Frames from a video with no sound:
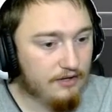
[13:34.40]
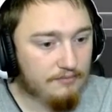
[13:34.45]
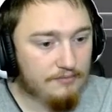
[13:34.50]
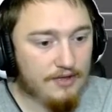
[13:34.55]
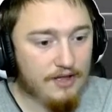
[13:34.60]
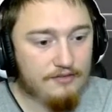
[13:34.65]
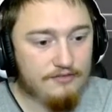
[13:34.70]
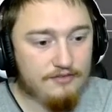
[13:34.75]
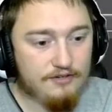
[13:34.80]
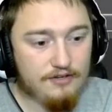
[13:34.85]

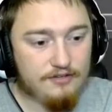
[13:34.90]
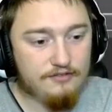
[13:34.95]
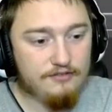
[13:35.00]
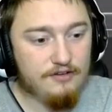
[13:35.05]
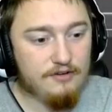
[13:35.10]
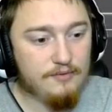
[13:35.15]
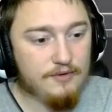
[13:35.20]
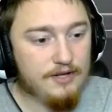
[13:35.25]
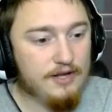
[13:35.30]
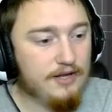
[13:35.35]
As you can see,
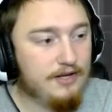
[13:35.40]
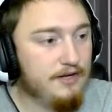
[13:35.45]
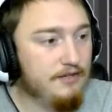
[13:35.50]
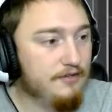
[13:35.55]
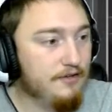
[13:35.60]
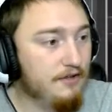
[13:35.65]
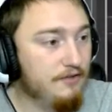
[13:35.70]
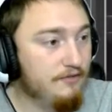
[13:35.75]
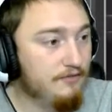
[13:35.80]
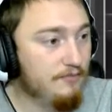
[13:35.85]
we're getting
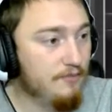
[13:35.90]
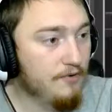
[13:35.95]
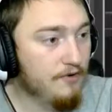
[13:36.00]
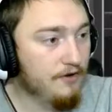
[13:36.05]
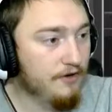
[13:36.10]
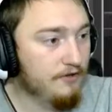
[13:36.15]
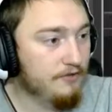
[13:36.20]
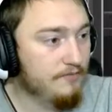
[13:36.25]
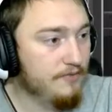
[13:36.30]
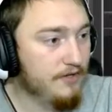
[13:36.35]
tons more
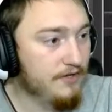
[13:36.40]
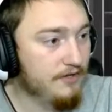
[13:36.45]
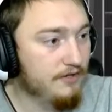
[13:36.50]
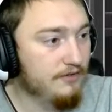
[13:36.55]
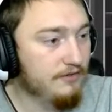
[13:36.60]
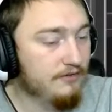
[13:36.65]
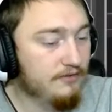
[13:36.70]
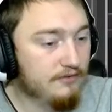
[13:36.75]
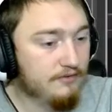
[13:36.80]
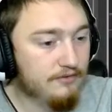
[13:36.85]
XP.
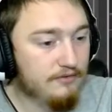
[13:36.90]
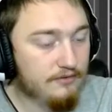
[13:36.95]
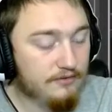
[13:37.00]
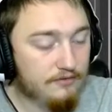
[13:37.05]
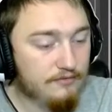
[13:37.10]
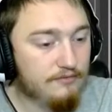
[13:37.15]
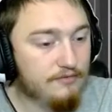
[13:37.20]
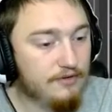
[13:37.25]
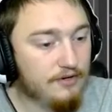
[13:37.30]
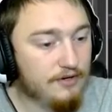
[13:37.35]

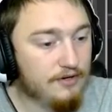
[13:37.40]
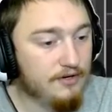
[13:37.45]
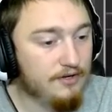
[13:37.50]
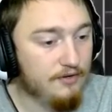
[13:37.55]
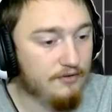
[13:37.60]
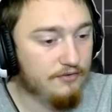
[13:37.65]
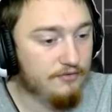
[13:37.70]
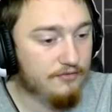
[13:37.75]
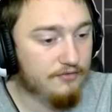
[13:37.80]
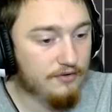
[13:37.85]
Very
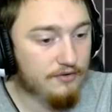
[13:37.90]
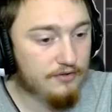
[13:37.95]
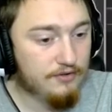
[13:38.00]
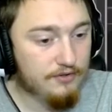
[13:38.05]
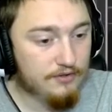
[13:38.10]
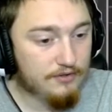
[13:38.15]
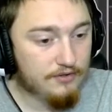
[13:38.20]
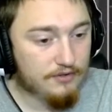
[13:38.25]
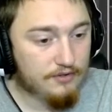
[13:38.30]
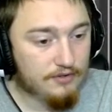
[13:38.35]
useful.
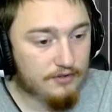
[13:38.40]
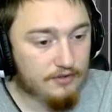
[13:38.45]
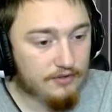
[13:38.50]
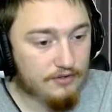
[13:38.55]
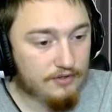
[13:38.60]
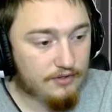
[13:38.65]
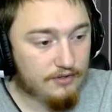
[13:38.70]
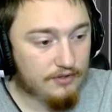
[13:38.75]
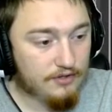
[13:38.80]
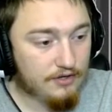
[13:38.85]

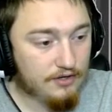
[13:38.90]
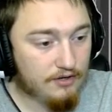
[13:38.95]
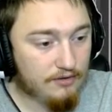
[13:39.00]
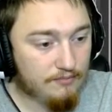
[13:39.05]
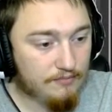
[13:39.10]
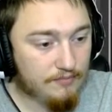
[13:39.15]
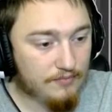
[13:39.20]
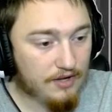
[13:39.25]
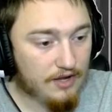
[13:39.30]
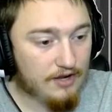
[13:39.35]

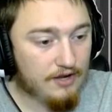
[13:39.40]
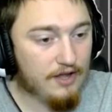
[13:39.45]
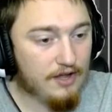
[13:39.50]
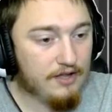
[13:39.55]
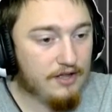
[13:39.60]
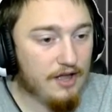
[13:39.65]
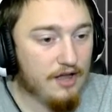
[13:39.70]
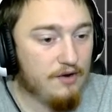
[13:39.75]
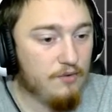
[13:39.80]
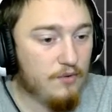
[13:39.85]
I
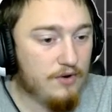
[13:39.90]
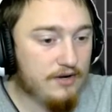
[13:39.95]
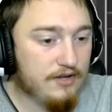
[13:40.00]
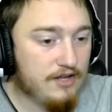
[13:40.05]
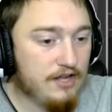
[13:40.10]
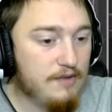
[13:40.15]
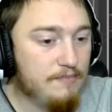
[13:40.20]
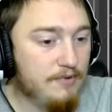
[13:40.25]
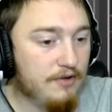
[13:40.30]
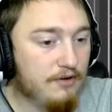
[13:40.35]
kind of want to
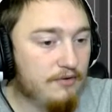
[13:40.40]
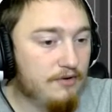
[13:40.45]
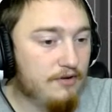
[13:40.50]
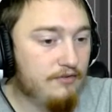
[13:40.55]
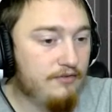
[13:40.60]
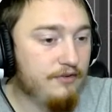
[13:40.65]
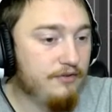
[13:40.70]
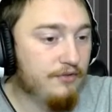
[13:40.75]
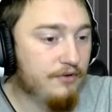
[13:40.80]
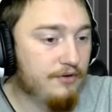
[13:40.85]
keep
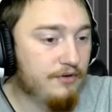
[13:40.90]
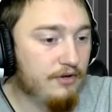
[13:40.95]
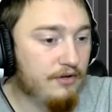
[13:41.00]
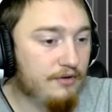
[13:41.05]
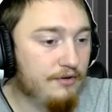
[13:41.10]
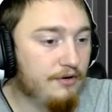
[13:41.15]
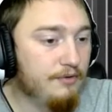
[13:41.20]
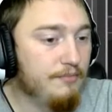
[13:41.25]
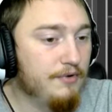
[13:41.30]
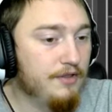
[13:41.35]
increasing learn to
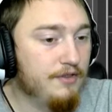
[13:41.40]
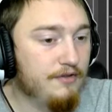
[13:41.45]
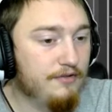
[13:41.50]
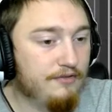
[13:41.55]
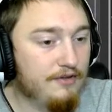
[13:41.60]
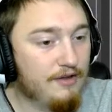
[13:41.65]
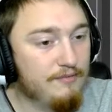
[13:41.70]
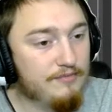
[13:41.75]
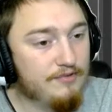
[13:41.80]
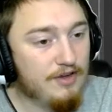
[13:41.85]
learn, but at the
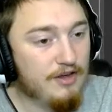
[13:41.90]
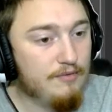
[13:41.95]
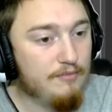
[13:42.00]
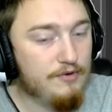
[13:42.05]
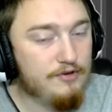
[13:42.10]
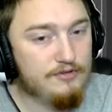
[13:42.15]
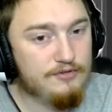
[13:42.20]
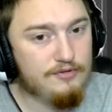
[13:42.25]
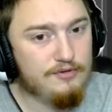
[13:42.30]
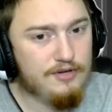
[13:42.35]
same time, we
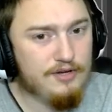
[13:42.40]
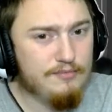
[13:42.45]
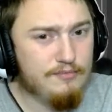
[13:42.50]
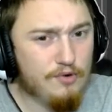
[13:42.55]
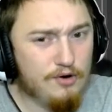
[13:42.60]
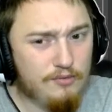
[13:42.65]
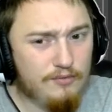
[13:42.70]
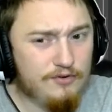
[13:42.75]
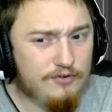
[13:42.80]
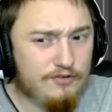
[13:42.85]
do need
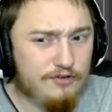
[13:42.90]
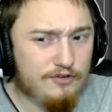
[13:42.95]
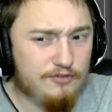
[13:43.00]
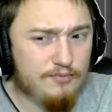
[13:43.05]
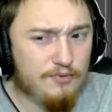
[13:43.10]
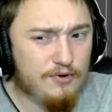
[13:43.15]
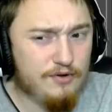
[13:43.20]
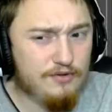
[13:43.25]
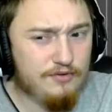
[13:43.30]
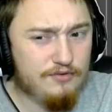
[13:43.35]
more research
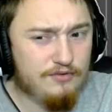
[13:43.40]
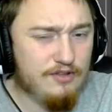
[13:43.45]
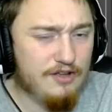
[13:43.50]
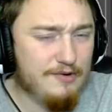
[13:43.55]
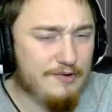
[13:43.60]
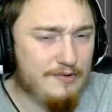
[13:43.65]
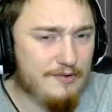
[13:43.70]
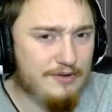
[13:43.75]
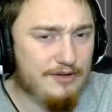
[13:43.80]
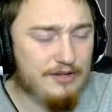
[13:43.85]
points so that
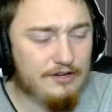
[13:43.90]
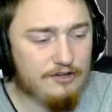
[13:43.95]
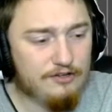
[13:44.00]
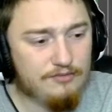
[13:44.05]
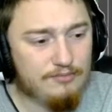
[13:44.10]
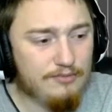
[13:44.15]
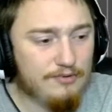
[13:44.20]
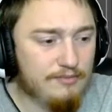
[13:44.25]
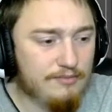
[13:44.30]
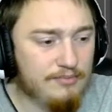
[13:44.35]
we can
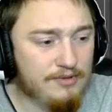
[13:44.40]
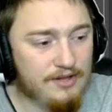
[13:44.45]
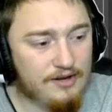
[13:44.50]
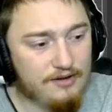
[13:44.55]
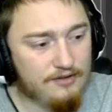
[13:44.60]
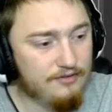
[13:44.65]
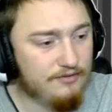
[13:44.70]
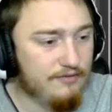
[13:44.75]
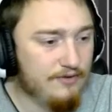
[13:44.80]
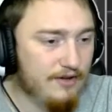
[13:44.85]
explore
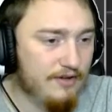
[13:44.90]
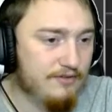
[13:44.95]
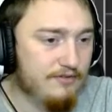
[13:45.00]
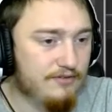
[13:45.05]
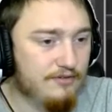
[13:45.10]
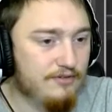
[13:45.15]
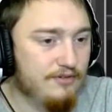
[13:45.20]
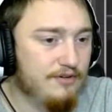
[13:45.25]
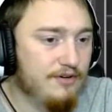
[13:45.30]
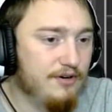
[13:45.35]
planets
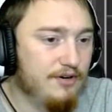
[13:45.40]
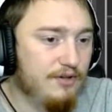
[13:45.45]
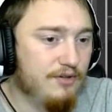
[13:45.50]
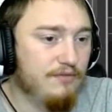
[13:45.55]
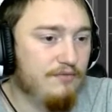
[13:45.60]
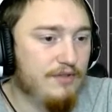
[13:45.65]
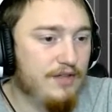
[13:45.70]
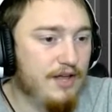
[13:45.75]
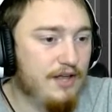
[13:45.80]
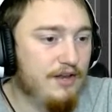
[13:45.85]
faster and all of
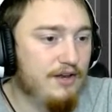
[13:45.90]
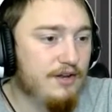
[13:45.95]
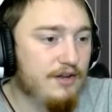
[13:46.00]
that.